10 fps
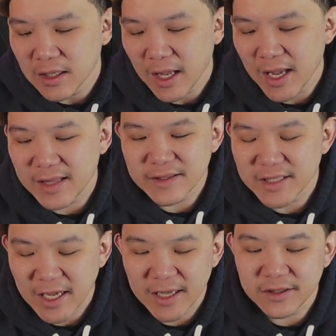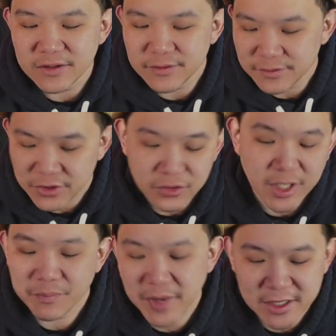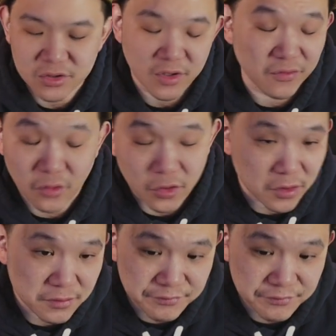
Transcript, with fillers: And then you get back to the floral.